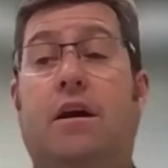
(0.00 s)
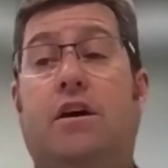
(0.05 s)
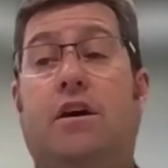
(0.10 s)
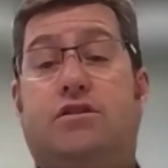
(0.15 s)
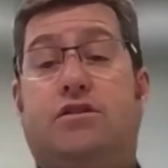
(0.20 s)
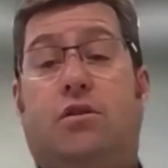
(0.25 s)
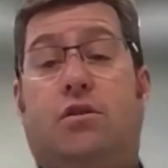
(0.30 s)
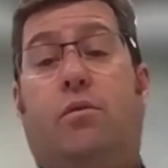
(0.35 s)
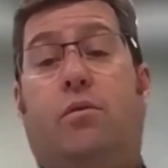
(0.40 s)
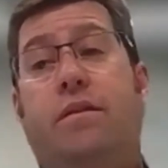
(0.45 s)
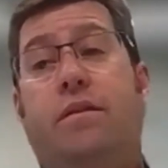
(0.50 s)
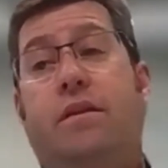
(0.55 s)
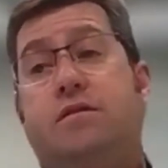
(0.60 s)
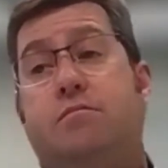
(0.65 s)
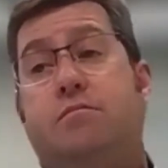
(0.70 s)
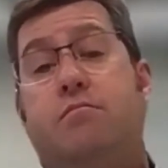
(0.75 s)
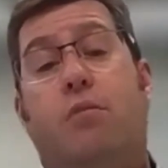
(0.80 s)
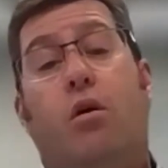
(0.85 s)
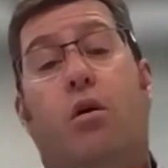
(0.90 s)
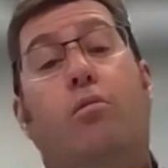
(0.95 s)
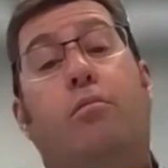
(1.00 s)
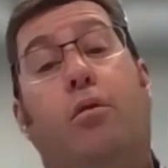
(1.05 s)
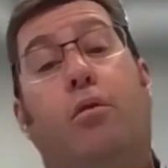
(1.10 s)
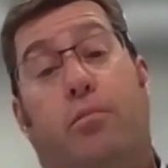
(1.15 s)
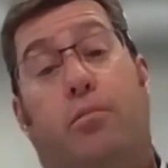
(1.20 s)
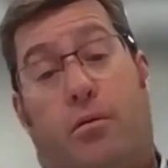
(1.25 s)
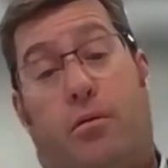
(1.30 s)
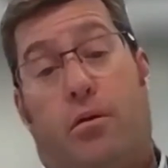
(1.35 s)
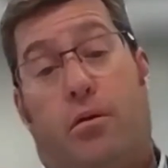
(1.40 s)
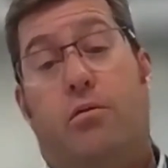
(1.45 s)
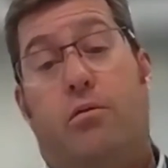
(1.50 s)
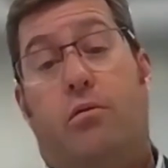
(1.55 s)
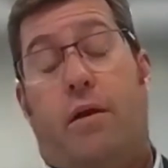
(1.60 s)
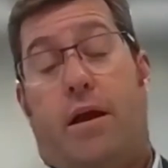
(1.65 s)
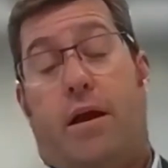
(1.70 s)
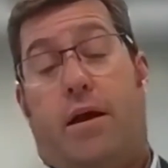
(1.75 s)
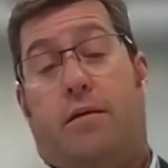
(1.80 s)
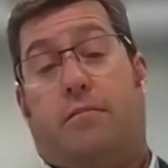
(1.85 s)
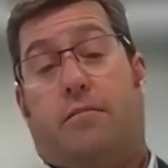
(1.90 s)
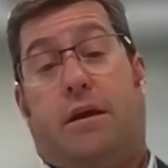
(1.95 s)
So when this mobile
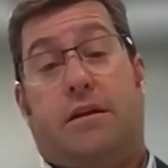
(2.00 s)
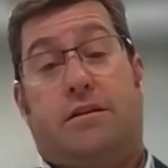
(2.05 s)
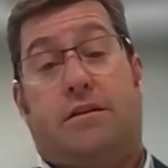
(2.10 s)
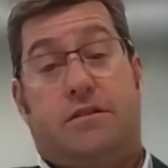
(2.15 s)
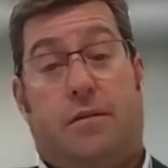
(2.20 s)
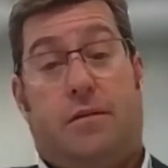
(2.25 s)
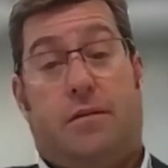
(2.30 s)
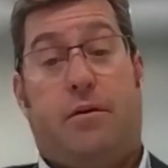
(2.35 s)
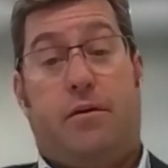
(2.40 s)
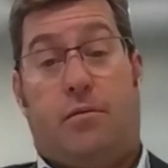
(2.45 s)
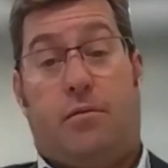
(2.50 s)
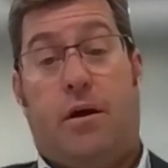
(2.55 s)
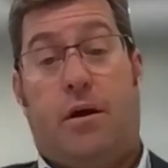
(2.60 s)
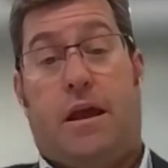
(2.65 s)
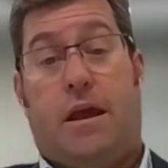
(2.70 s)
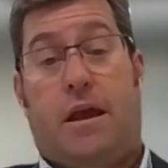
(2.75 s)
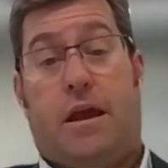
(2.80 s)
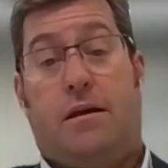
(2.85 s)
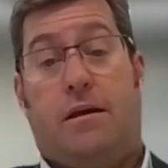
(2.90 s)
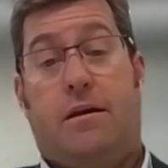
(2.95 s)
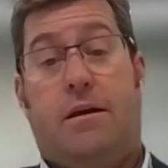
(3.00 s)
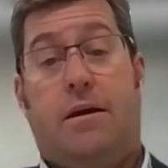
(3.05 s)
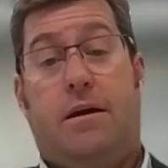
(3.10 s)
program gets up and running,